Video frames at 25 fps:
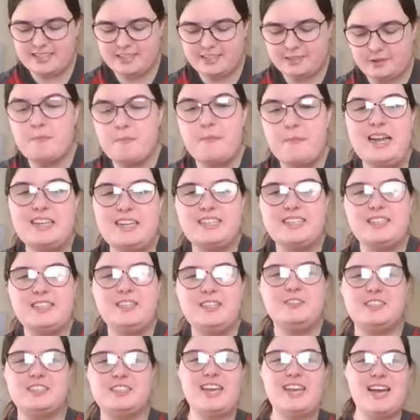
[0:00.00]
are amazing. You
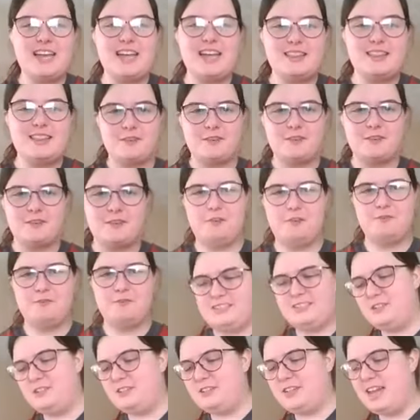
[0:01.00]
just get the
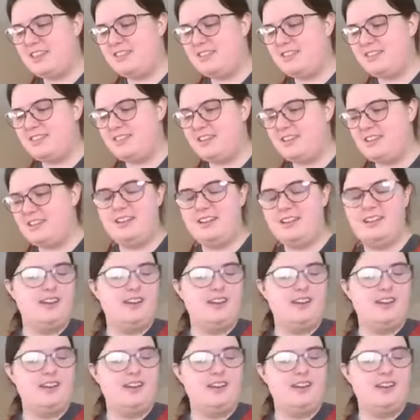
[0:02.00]
cornflakes, you get the...